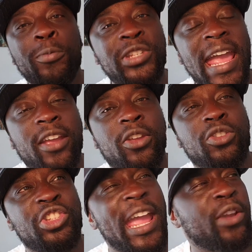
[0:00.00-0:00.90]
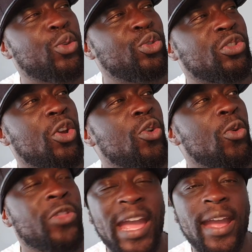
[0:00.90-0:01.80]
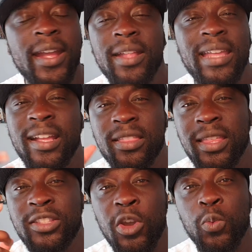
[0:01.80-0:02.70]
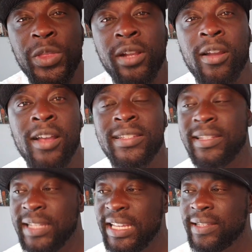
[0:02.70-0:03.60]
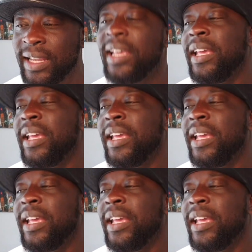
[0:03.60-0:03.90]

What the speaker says: from Jack Cousteau, or that Don with the glasses.